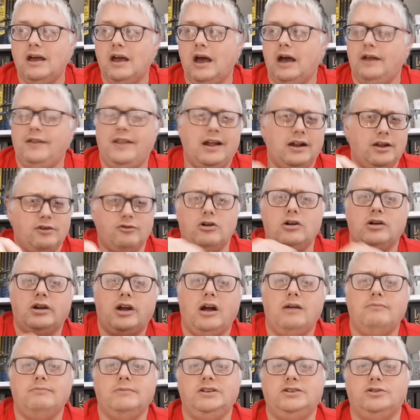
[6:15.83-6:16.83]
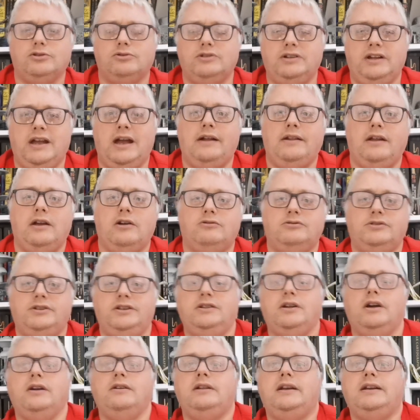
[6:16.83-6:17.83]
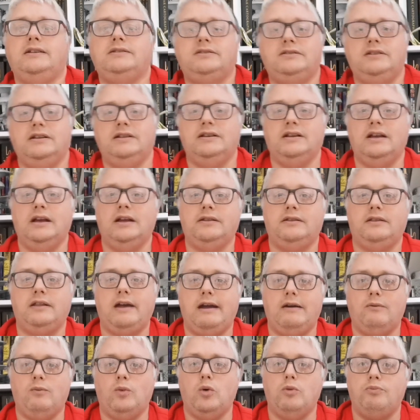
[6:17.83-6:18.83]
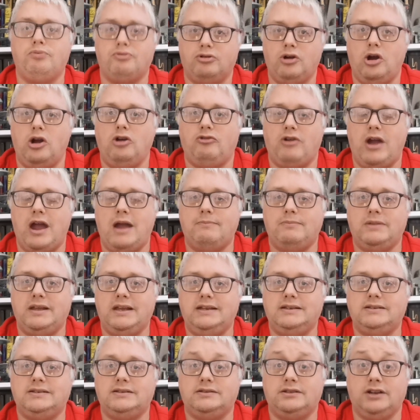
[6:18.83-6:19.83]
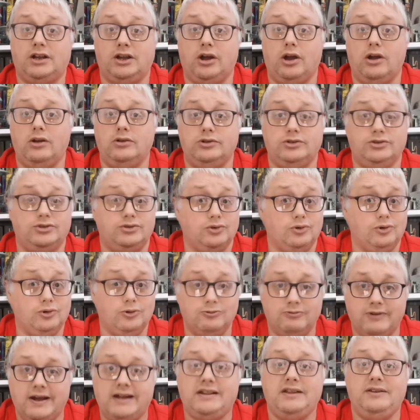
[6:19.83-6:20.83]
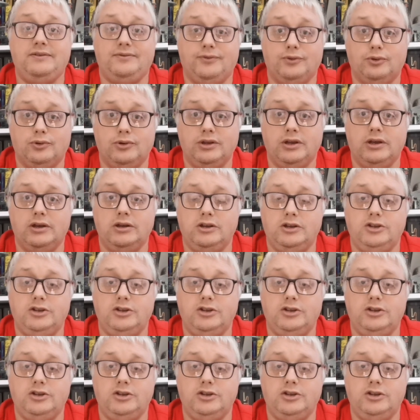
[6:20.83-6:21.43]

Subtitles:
And now there are companies already out there, already know this, that will program these decoders already for you.